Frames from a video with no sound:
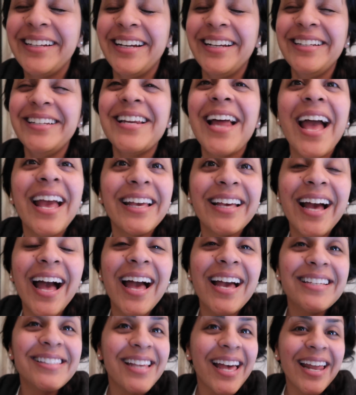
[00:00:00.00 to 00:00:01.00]
Good night,
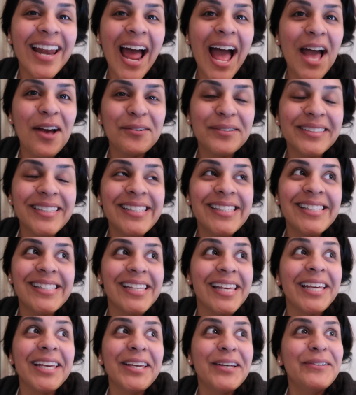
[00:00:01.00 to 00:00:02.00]
guys, and I will
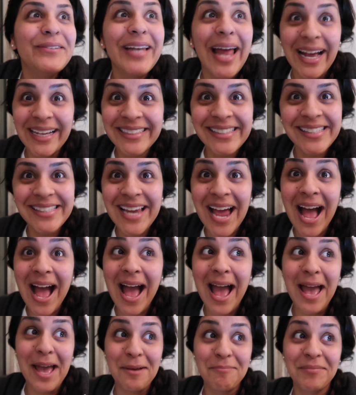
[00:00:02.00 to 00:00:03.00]
see you next
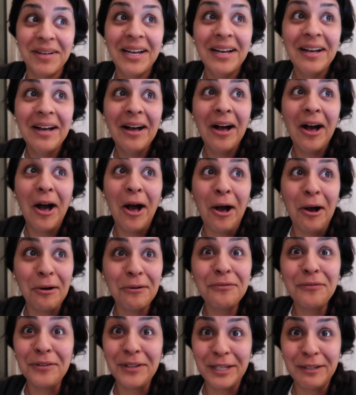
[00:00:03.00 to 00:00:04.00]
time,
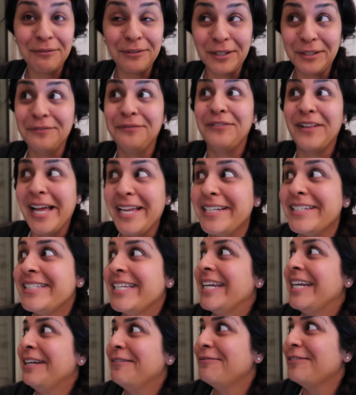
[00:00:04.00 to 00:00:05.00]
hopefully for a flight
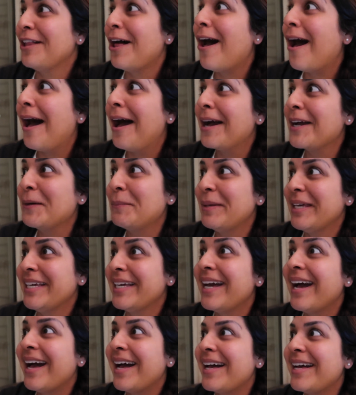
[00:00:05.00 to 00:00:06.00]
attendant vlog,
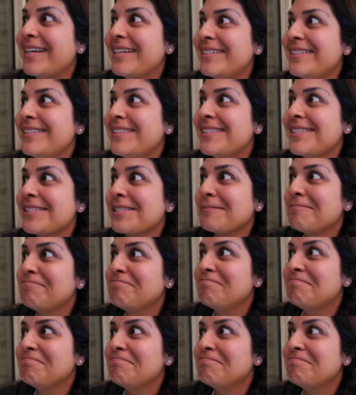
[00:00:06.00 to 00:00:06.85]
because